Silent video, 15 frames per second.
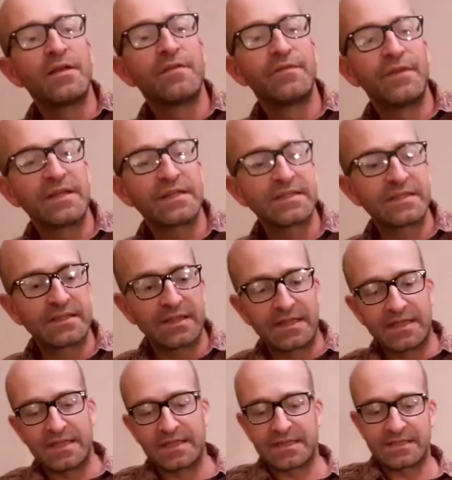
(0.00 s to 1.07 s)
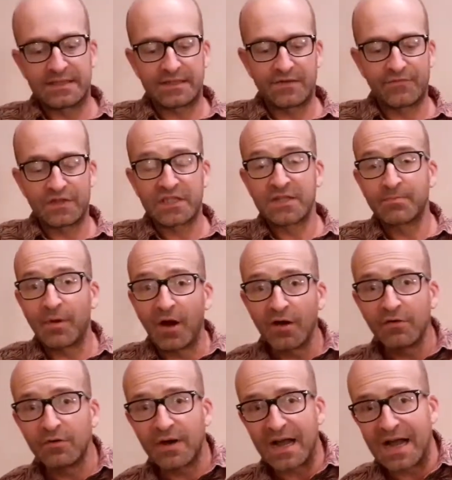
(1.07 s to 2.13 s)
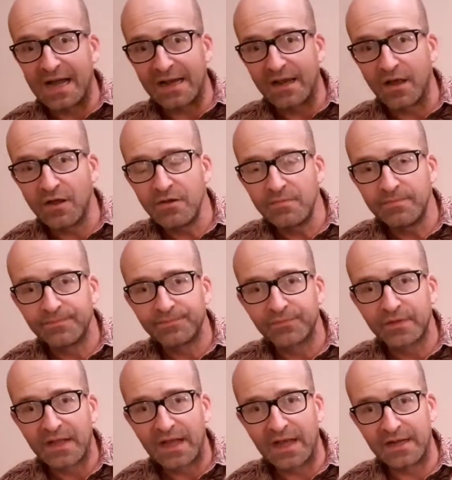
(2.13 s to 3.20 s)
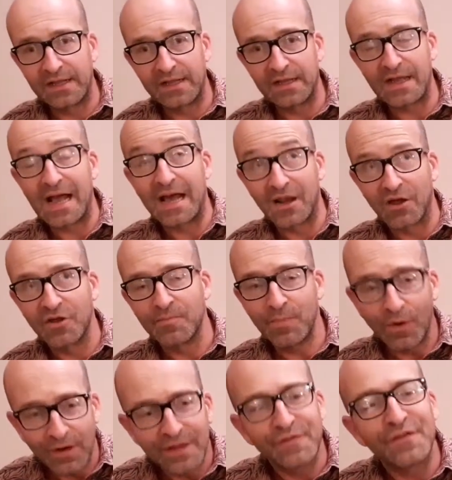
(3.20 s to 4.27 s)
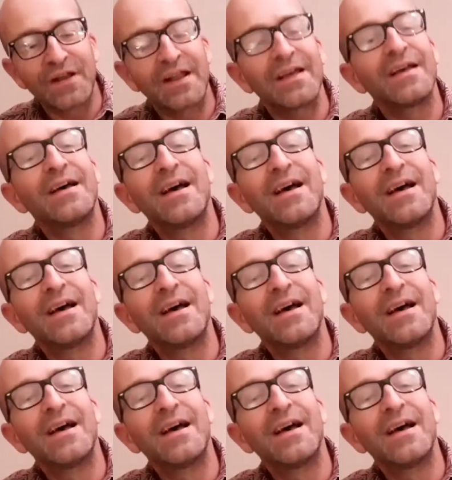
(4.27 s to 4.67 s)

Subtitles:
this is the spiral aloe polyphila,